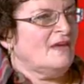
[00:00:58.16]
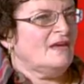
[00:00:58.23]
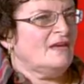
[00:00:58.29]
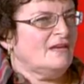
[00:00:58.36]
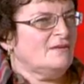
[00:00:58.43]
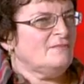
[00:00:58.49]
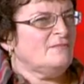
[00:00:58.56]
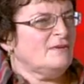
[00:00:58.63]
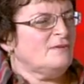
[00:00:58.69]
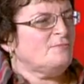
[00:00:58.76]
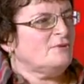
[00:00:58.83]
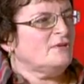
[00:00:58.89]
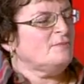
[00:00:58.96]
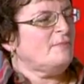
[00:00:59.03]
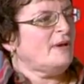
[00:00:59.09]
In a
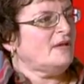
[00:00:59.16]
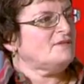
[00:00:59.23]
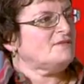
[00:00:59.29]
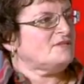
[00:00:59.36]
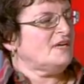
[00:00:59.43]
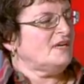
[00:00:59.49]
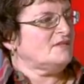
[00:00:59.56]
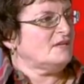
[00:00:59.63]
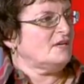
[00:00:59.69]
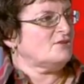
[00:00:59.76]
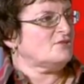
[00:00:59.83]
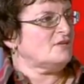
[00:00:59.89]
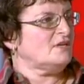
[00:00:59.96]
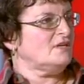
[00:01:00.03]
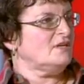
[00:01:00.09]
pretty bad state,
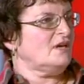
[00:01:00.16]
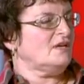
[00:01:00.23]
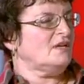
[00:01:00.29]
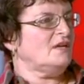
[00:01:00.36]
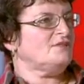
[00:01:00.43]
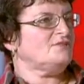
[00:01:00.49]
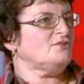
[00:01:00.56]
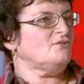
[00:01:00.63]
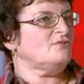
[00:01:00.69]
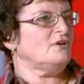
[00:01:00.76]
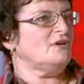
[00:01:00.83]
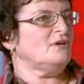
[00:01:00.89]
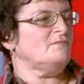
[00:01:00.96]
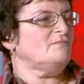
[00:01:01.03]
actually, unless you're a